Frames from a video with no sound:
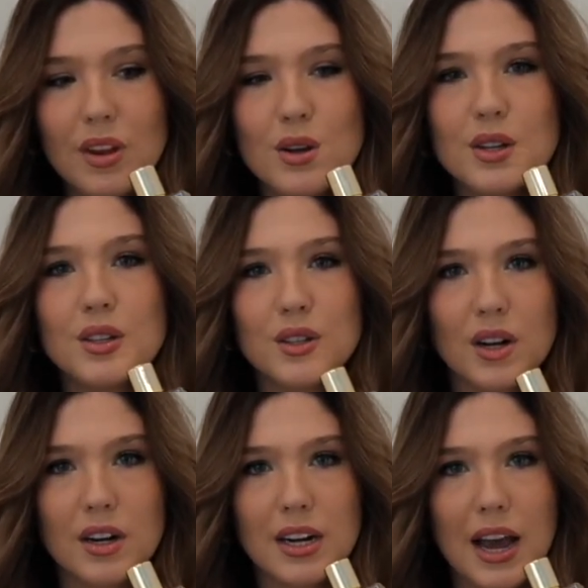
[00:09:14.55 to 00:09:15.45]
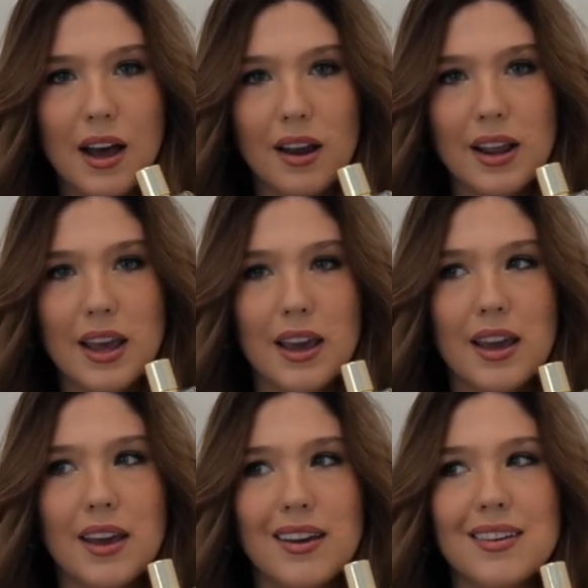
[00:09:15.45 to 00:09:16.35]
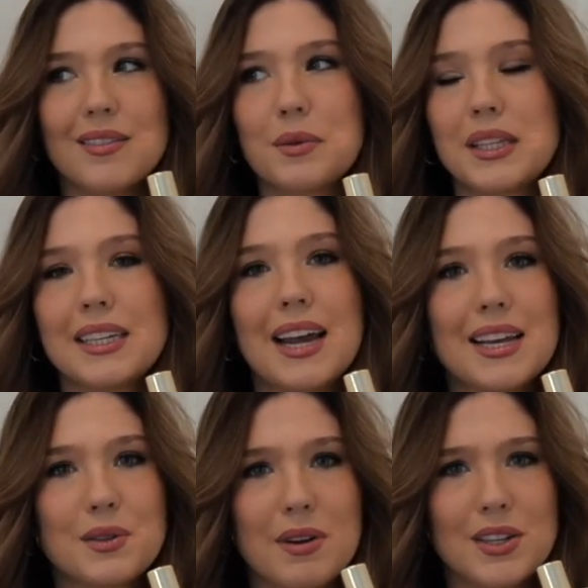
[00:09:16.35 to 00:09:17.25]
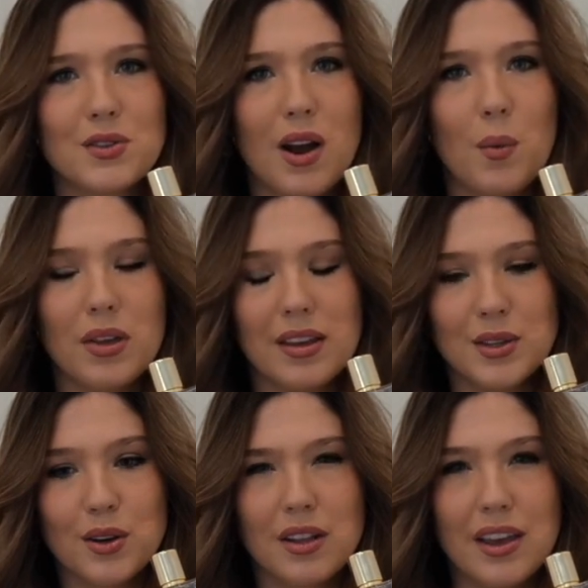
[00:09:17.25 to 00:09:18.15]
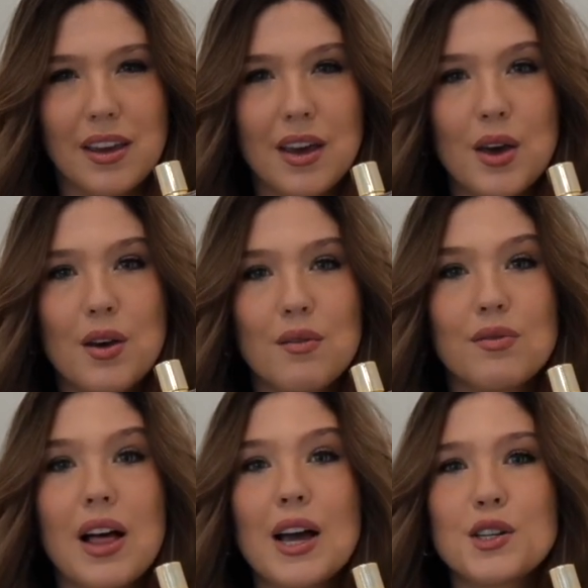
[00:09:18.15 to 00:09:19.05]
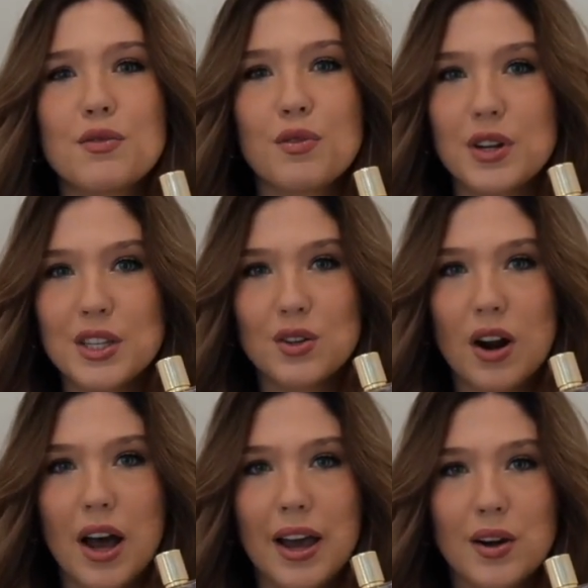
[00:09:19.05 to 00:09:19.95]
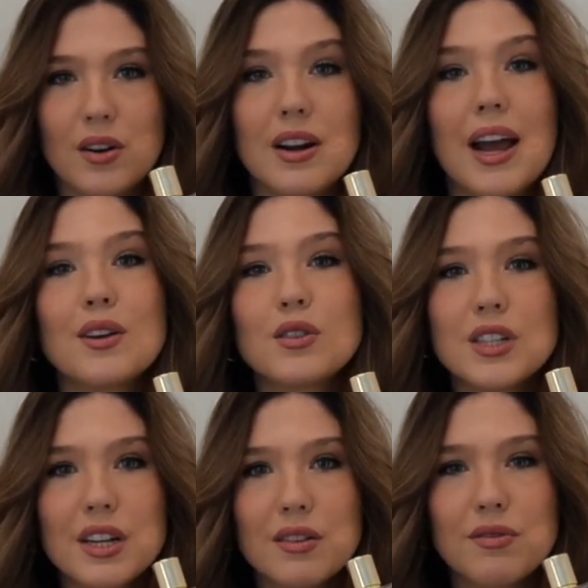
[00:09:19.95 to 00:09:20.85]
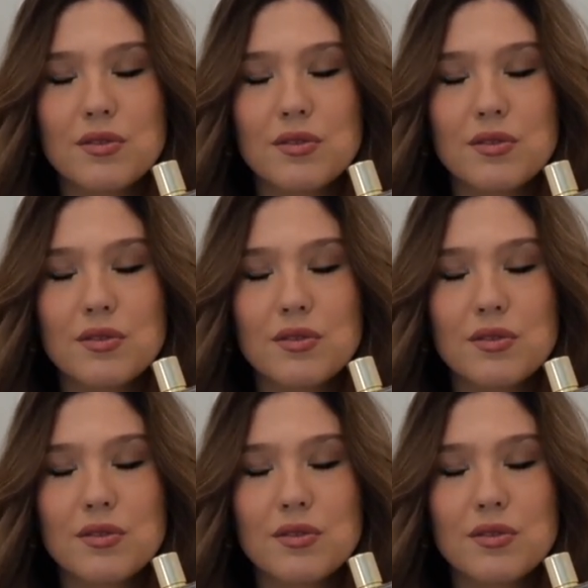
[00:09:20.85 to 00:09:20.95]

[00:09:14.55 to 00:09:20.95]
a dessert at a really nice restaurant where they took like flash freeze-dried or nitrogen